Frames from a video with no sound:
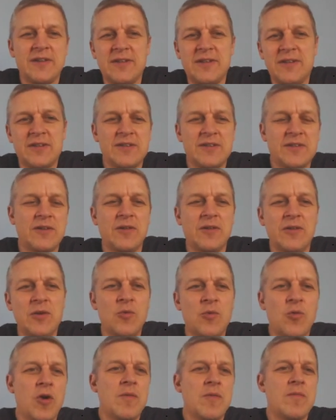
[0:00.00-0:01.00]
slowly
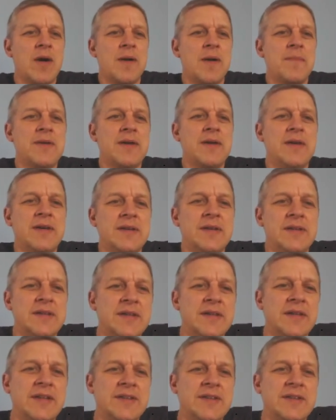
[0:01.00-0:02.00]
warm up and
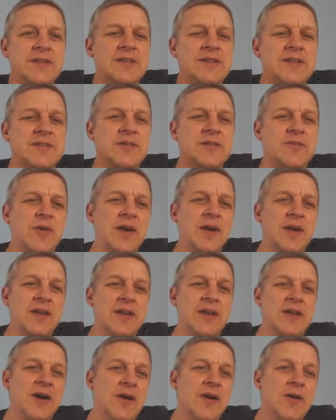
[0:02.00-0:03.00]
get the system ready to
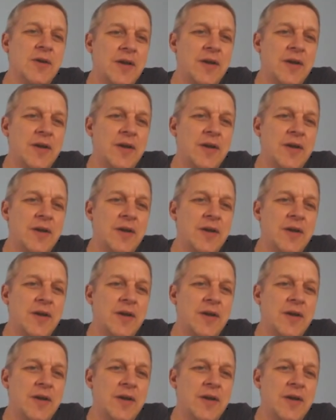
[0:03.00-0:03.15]
go.